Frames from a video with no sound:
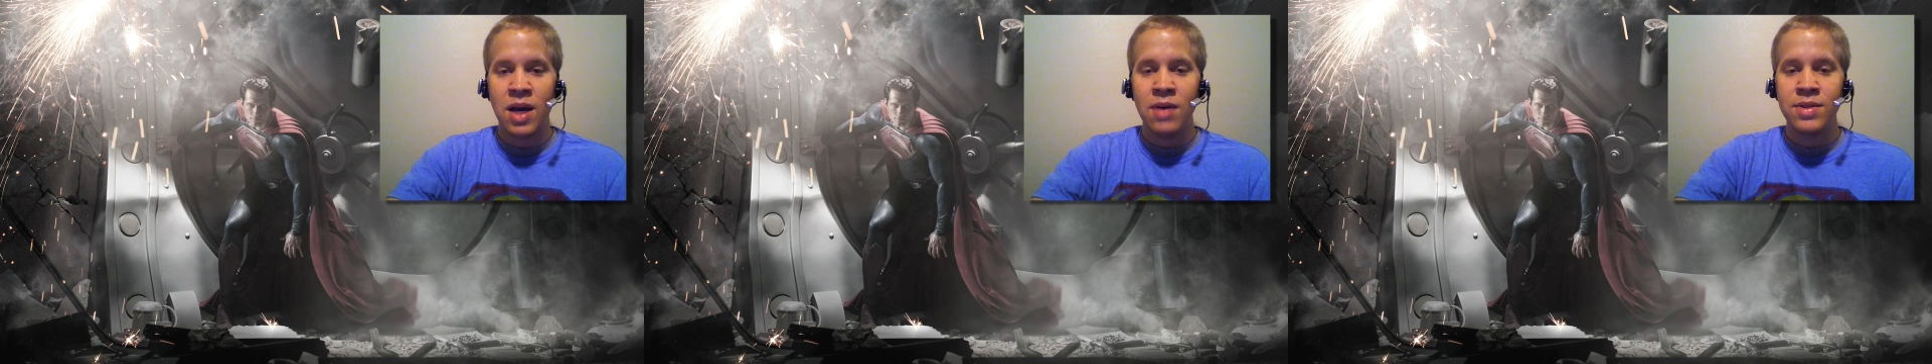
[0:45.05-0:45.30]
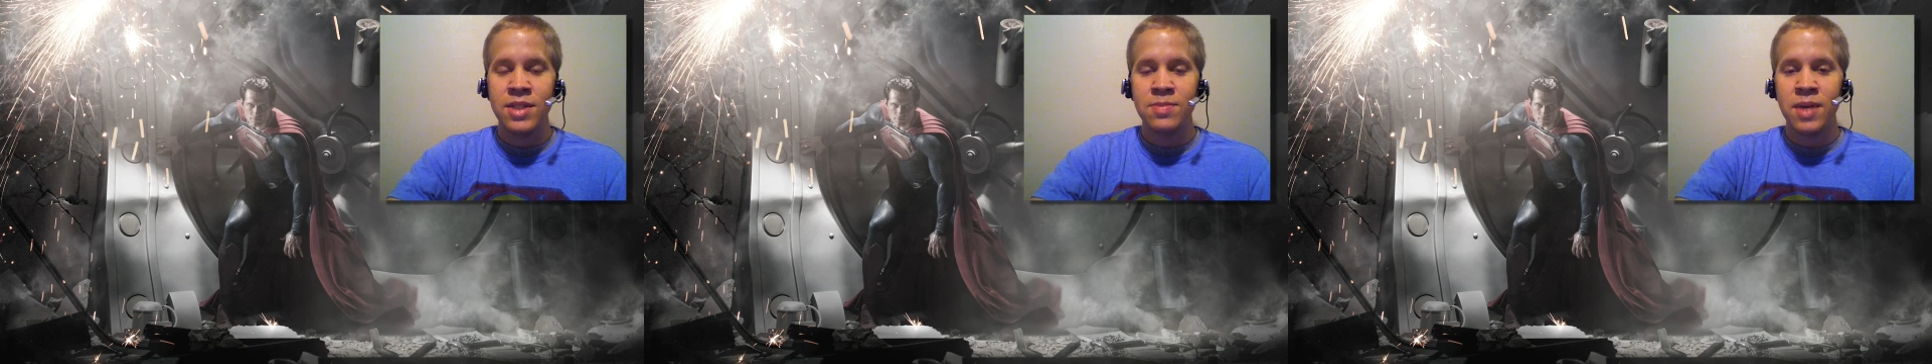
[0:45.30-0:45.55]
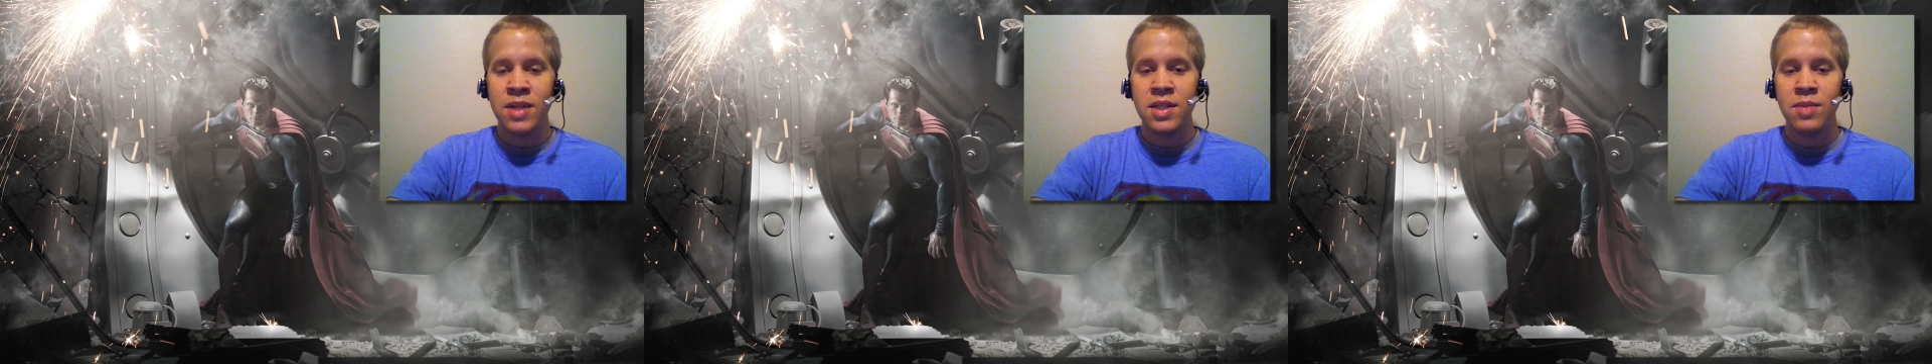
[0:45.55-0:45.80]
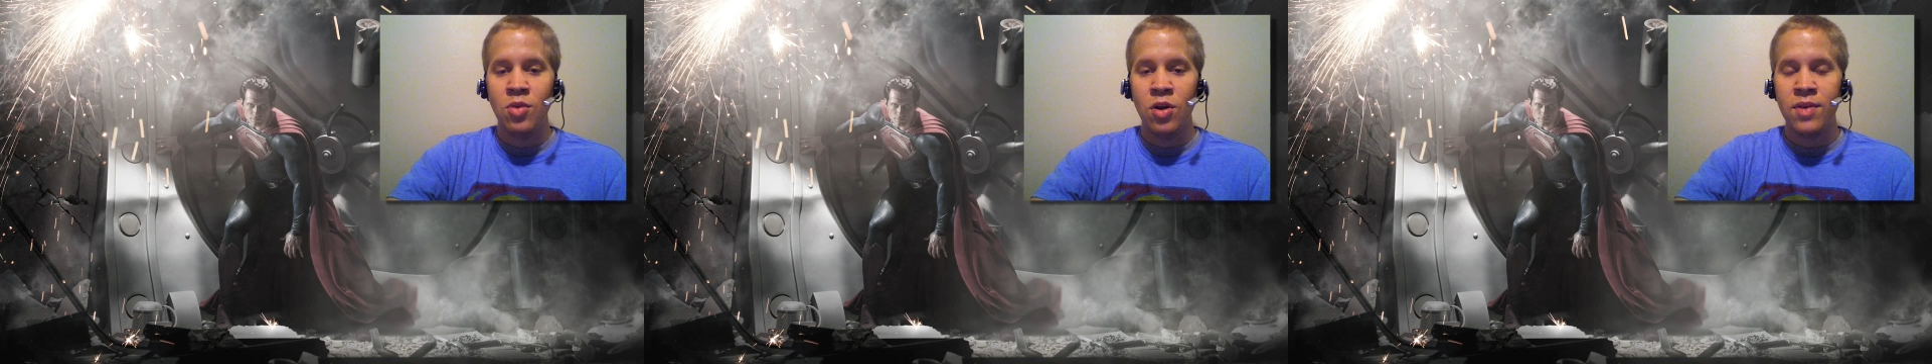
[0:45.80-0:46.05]
I was
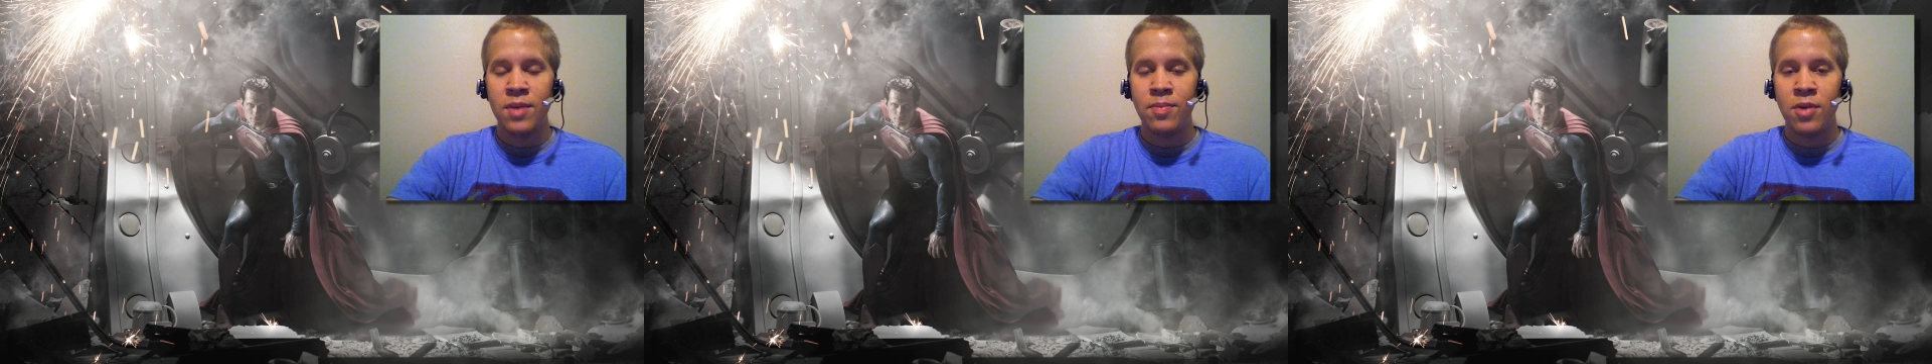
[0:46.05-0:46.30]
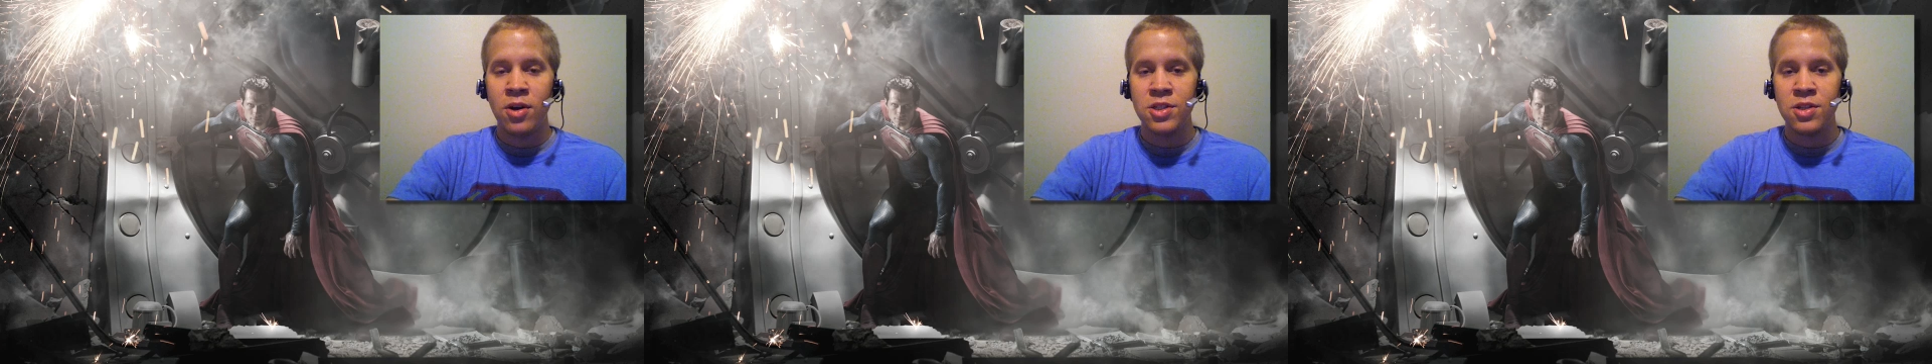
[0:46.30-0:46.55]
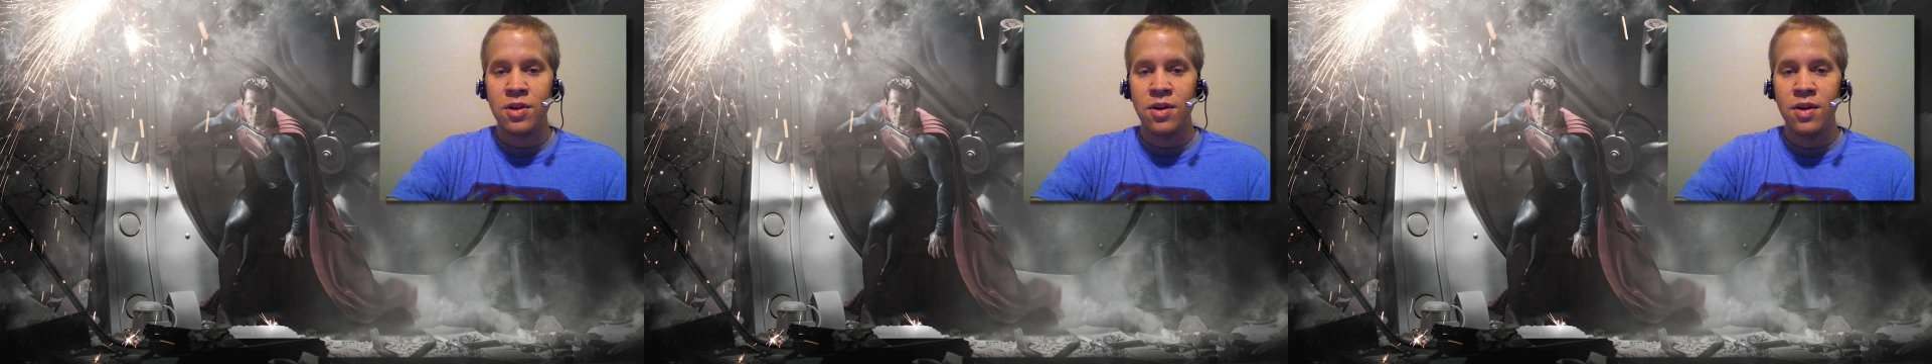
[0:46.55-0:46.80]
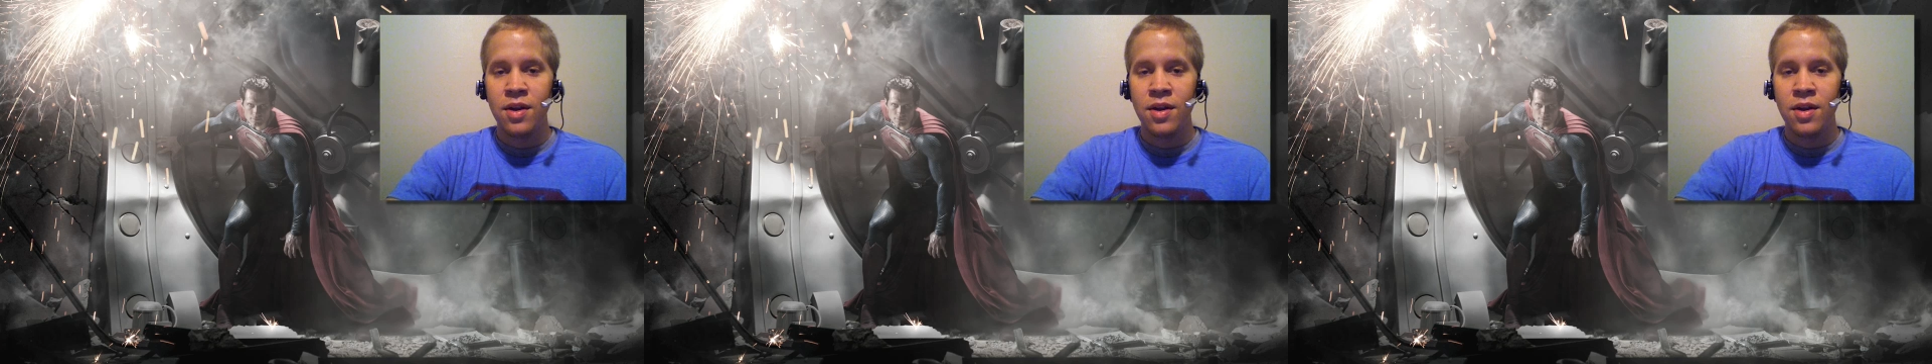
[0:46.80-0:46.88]
expecting more of a departure